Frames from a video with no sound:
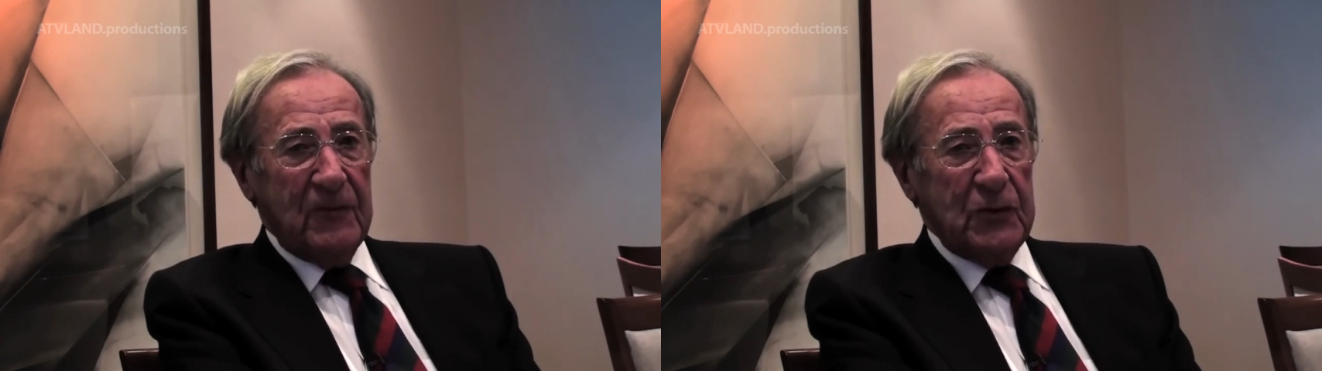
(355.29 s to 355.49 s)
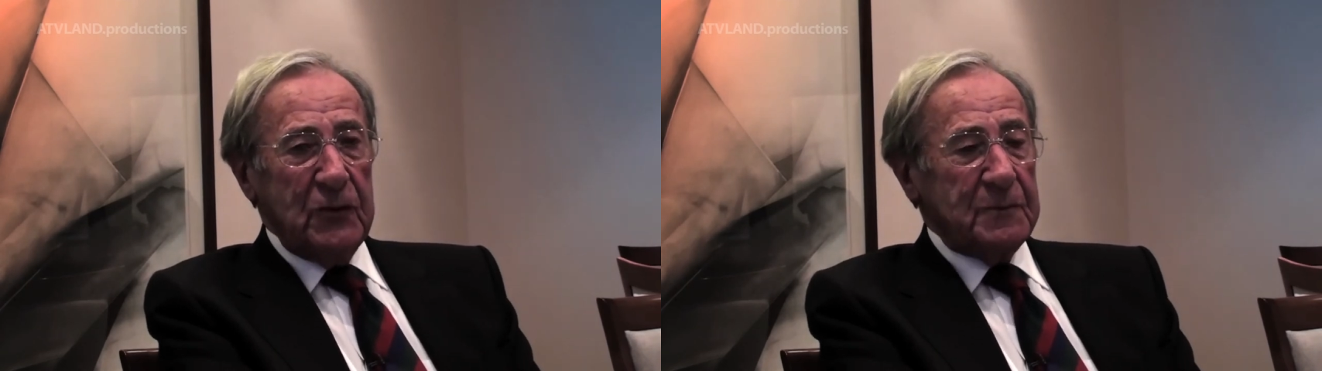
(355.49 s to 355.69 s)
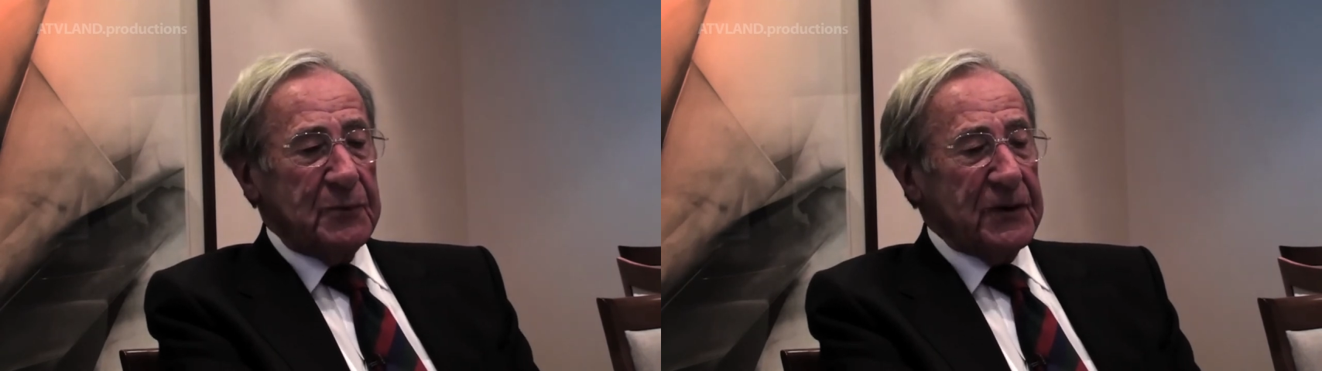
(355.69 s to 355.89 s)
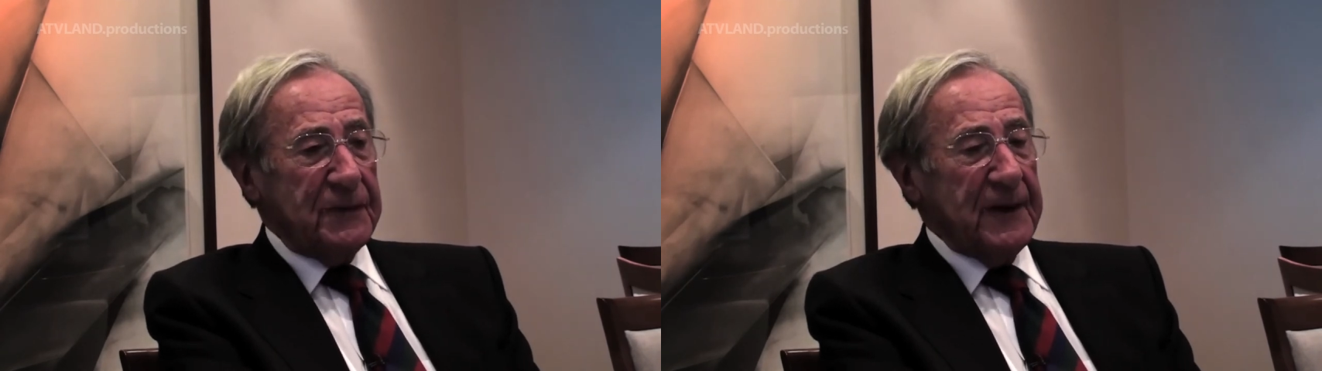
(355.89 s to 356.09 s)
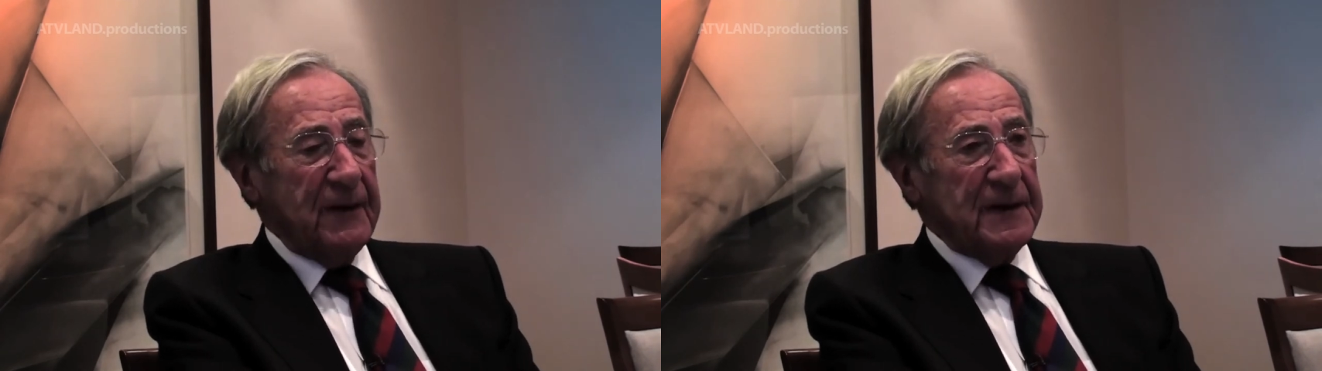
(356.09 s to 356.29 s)
Lew put a
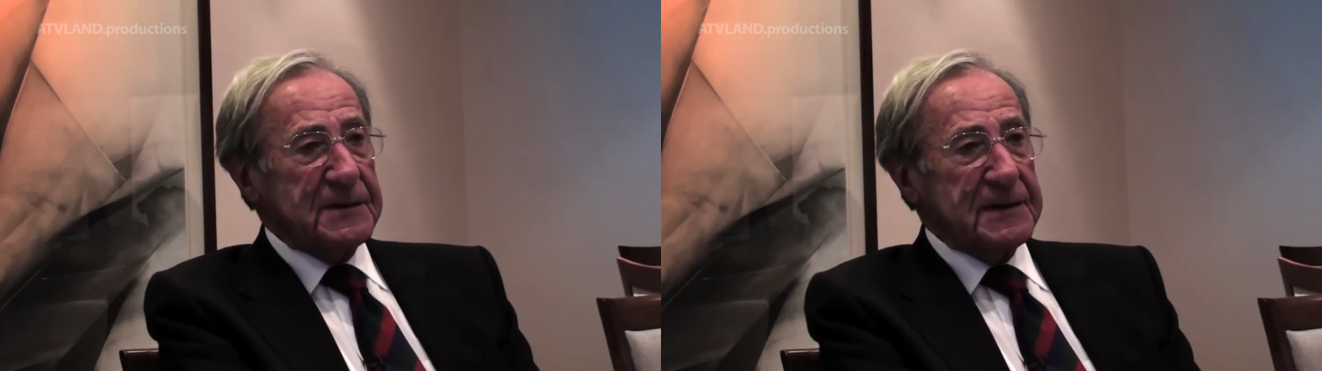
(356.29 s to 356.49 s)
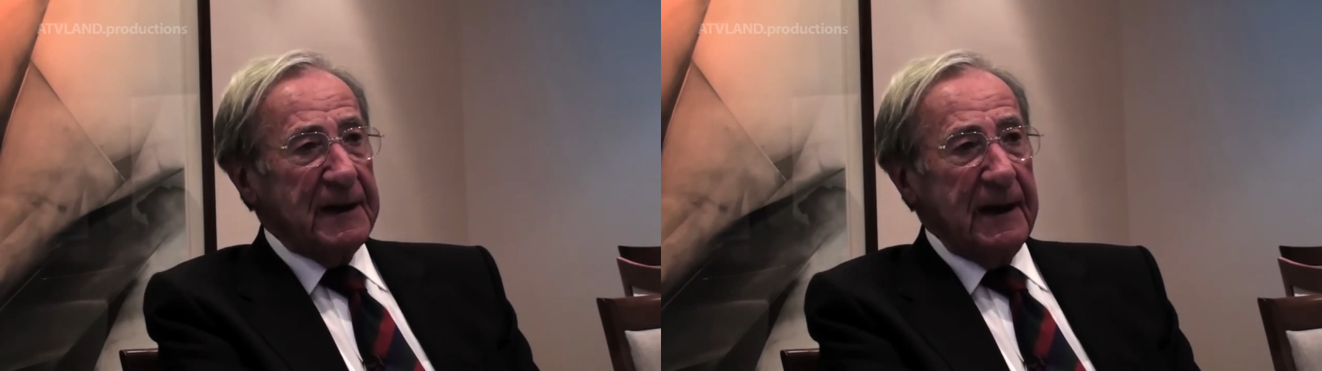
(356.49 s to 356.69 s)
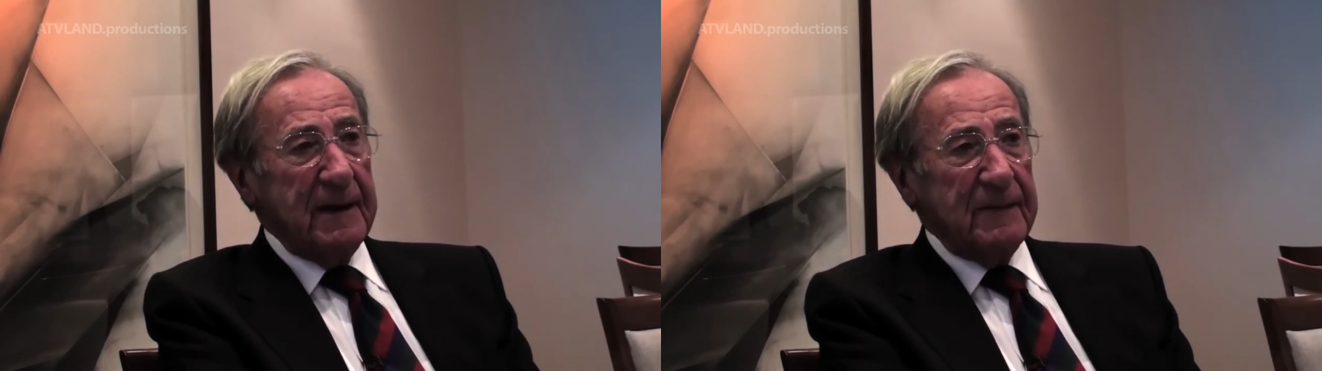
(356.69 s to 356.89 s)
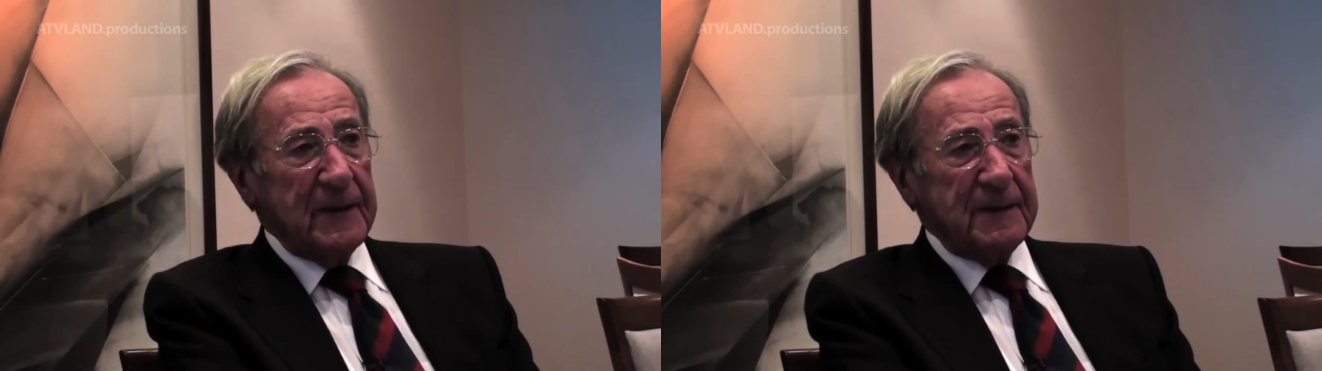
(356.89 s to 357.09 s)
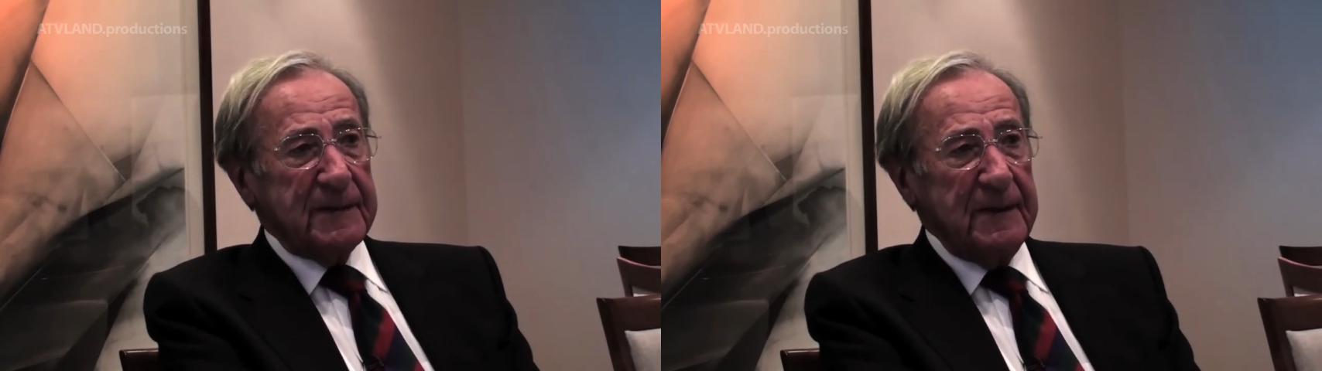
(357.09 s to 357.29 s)
thing on it saying
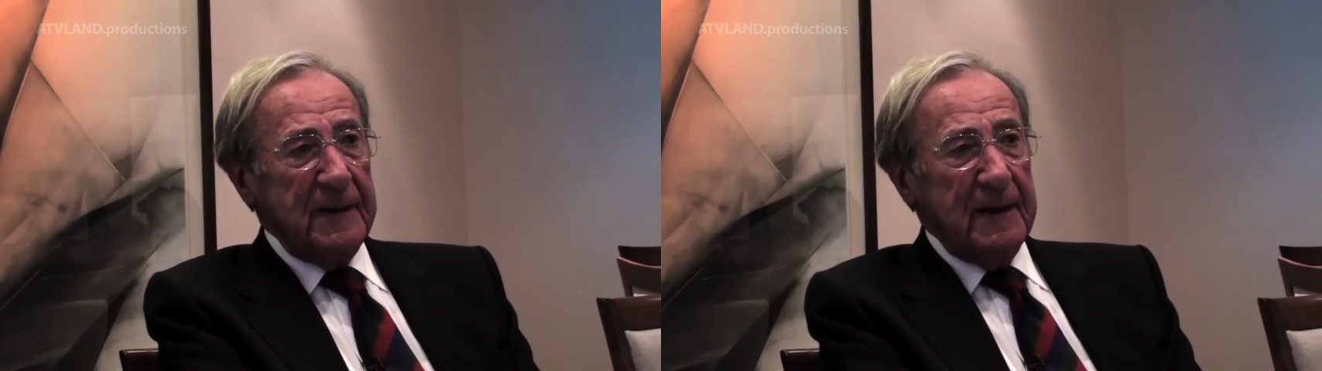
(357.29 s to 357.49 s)
that